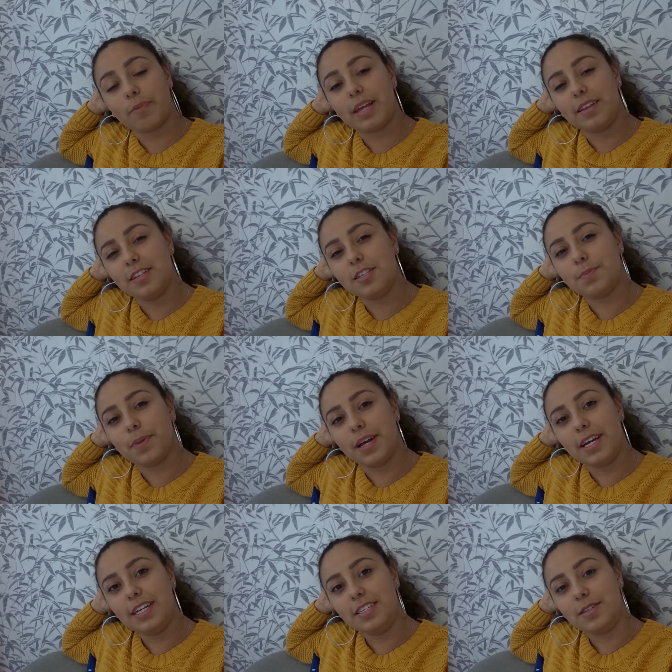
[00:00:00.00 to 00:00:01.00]
this
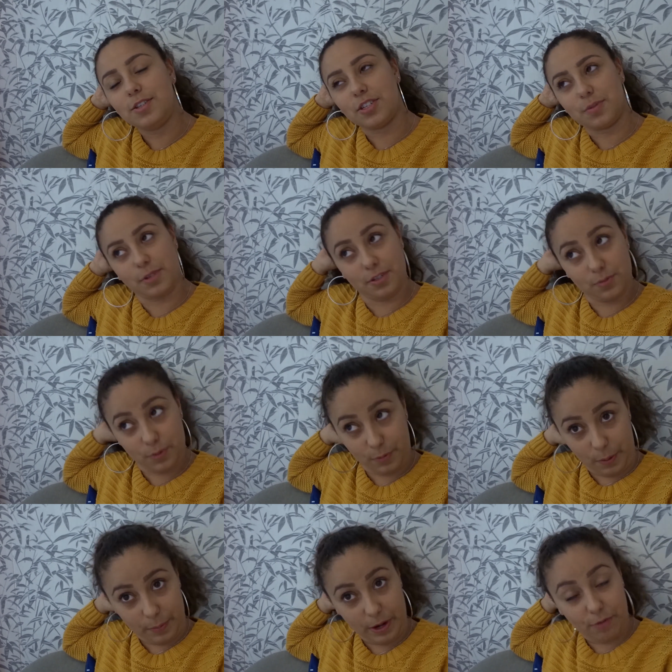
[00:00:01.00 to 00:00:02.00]
place, just because
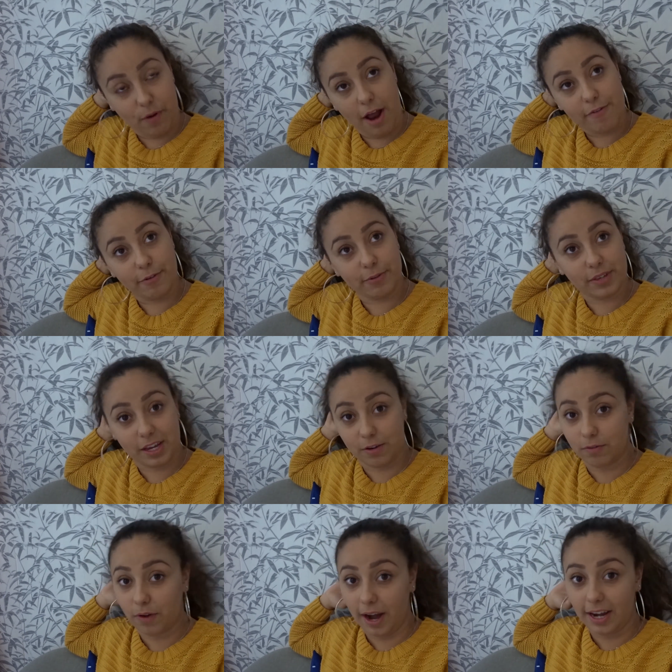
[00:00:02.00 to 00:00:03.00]
when we arrived, it was like
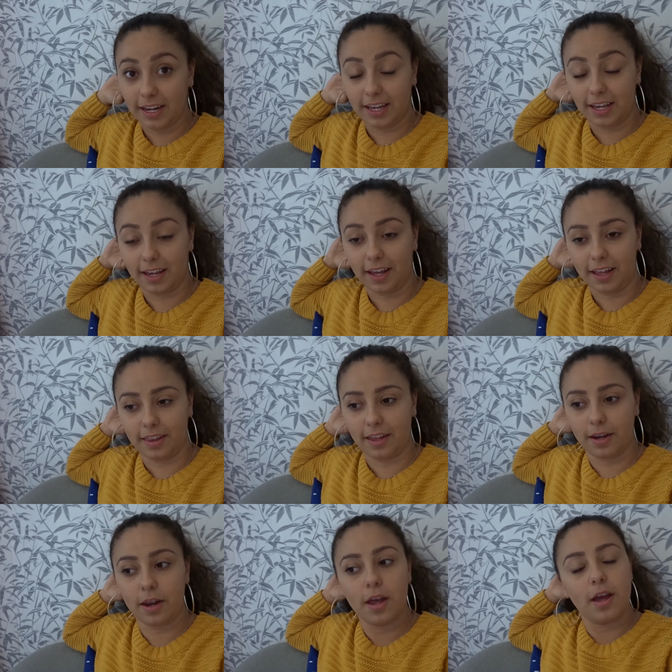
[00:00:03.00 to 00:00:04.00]
raining, and
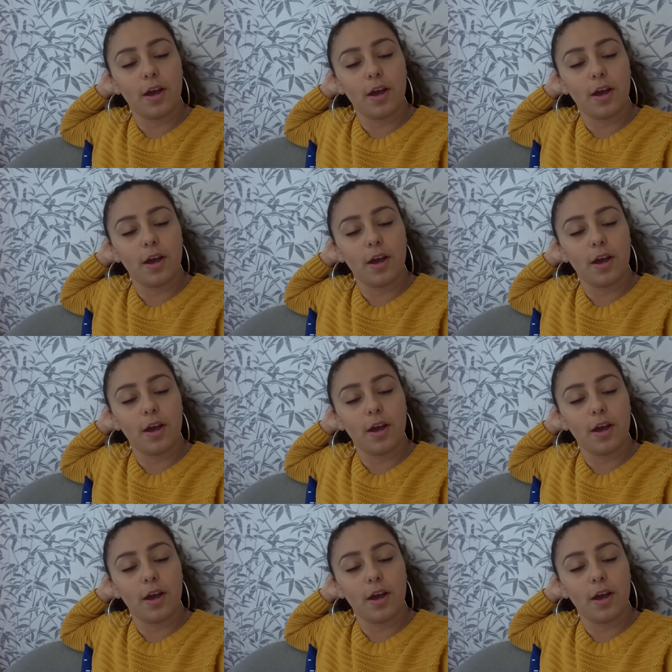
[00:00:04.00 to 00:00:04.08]
then